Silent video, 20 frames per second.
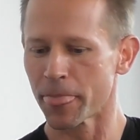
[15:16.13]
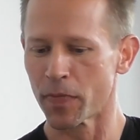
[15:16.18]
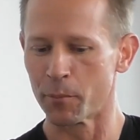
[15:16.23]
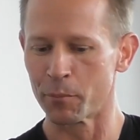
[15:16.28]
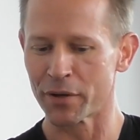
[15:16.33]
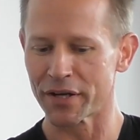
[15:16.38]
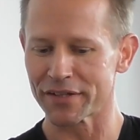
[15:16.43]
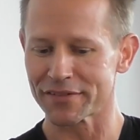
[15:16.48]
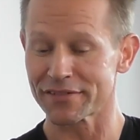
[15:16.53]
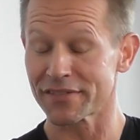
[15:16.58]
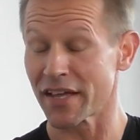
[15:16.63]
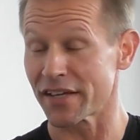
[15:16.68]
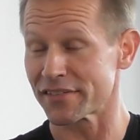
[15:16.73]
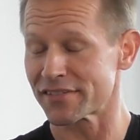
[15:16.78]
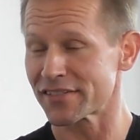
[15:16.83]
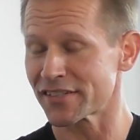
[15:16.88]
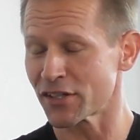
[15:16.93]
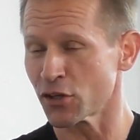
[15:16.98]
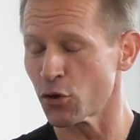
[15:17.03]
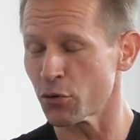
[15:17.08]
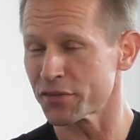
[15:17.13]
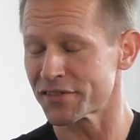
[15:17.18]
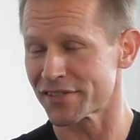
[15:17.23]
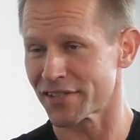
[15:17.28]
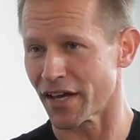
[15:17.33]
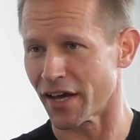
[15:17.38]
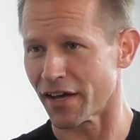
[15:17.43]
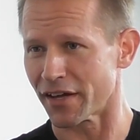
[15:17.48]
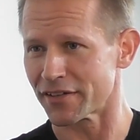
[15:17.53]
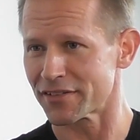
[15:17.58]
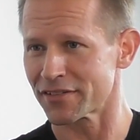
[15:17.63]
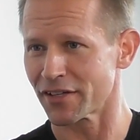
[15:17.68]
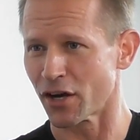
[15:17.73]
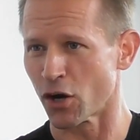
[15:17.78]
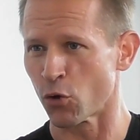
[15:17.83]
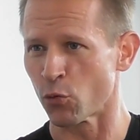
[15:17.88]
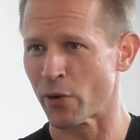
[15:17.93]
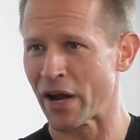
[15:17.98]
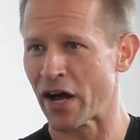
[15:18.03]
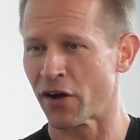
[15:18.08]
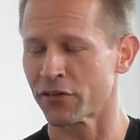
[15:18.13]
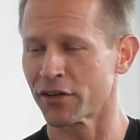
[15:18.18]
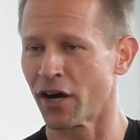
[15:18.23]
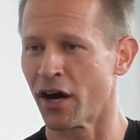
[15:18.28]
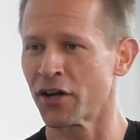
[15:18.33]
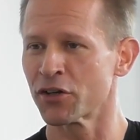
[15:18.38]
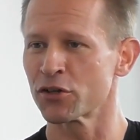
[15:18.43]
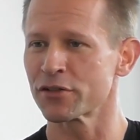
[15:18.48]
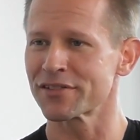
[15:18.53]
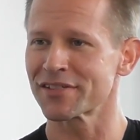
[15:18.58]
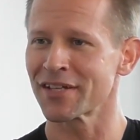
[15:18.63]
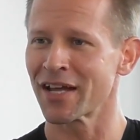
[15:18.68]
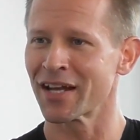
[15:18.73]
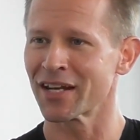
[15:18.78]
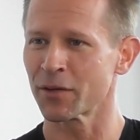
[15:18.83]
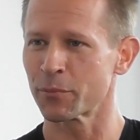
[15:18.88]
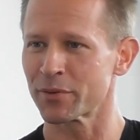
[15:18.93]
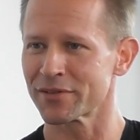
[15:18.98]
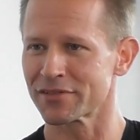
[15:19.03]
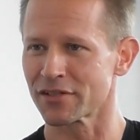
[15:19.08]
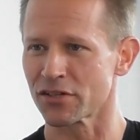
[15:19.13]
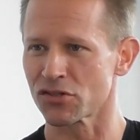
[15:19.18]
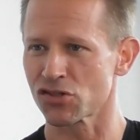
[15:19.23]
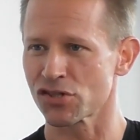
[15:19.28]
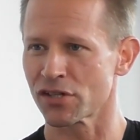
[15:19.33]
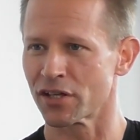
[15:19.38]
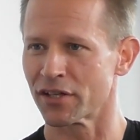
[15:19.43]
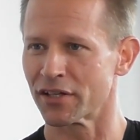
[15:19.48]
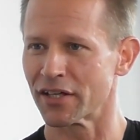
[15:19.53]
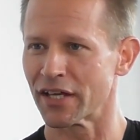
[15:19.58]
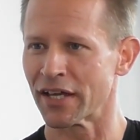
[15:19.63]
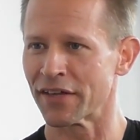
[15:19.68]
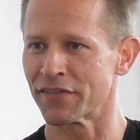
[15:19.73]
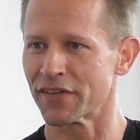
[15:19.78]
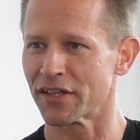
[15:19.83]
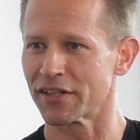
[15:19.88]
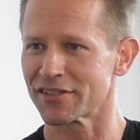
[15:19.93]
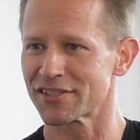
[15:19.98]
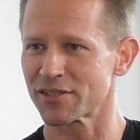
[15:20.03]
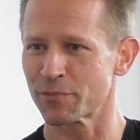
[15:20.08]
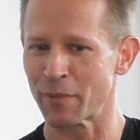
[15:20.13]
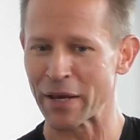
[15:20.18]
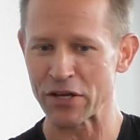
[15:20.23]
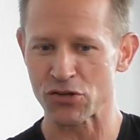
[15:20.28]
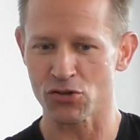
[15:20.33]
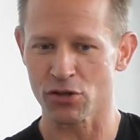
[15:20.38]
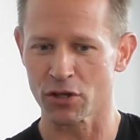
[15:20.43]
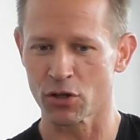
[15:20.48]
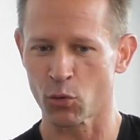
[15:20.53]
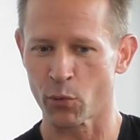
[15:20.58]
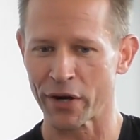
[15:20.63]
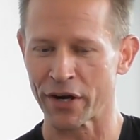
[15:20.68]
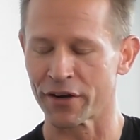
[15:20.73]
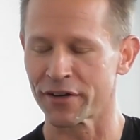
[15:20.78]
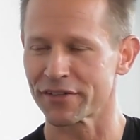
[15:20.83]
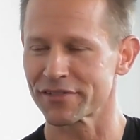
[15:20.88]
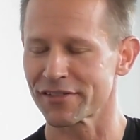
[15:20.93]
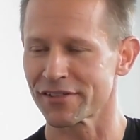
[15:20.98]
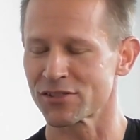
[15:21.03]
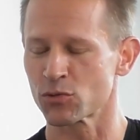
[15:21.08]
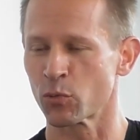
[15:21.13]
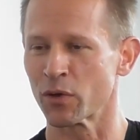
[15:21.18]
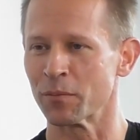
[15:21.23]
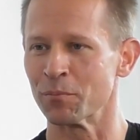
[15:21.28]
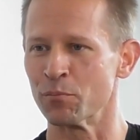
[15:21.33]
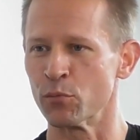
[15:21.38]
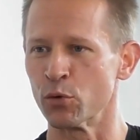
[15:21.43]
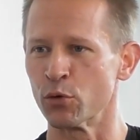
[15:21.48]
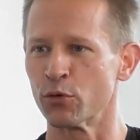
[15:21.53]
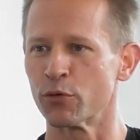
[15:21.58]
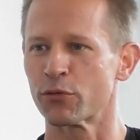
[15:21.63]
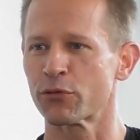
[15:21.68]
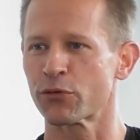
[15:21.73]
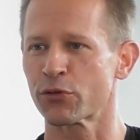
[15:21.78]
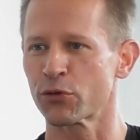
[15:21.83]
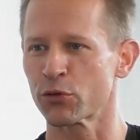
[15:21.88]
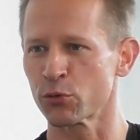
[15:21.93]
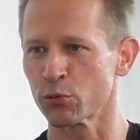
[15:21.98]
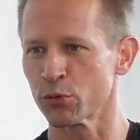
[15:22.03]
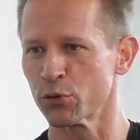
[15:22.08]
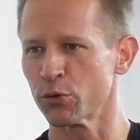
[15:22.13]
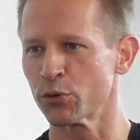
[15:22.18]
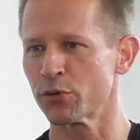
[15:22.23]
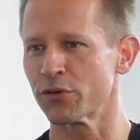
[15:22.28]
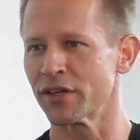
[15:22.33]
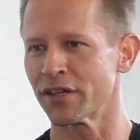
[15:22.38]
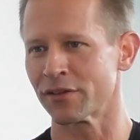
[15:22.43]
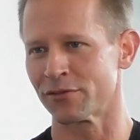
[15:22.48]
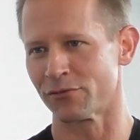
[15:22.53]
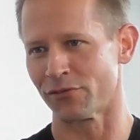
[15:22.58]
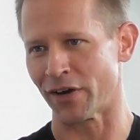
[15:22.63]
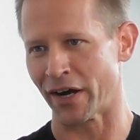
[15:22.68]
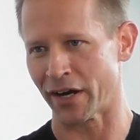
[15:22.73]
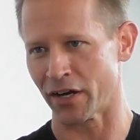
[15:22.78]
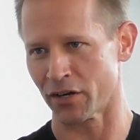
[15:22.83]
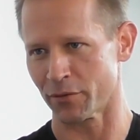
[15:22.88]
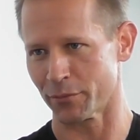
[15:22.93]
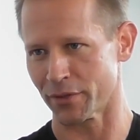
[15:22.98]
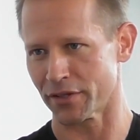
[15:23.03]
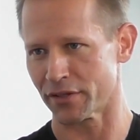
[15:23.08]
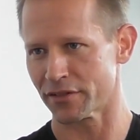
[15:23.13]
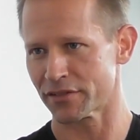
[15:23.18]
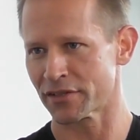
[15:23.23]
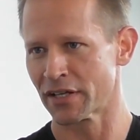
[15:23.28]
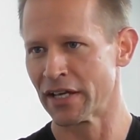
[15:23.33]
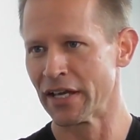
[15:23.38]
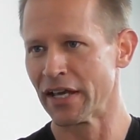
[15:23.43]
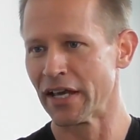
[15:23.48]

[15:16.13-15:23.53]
But it's that skill set around understanding position and then spatial awareness as we move through the environment.